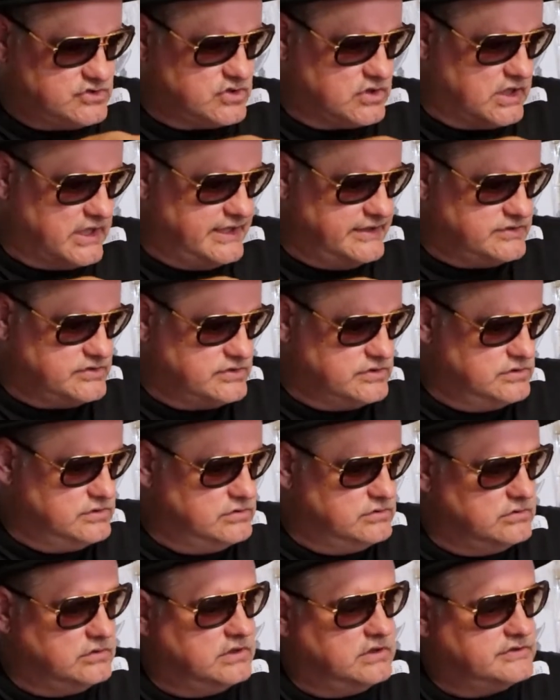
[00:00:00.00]
try
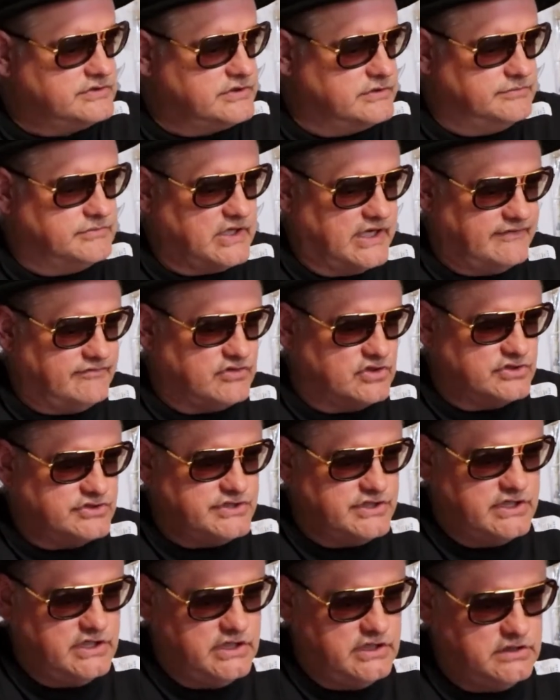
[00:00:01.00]
to, some
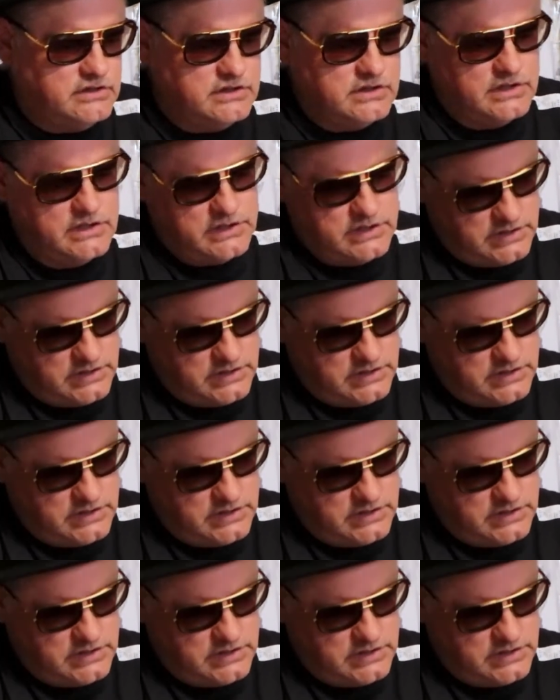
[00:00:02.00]
diversity.